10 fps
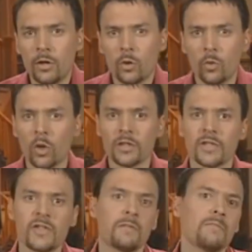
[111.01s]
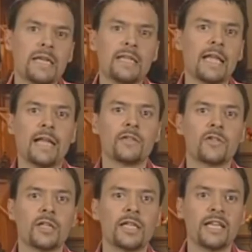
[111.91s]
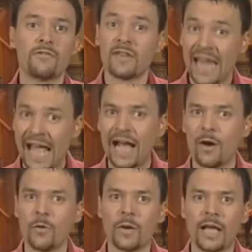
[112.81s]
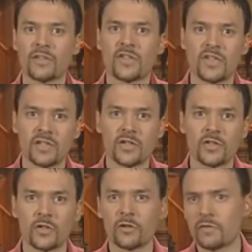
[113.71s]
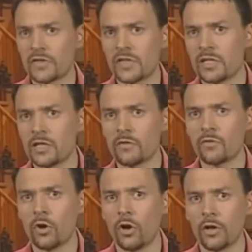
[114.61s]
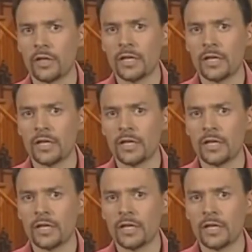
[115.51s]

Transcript: What does it mean then to live now as a citizen of the city of God,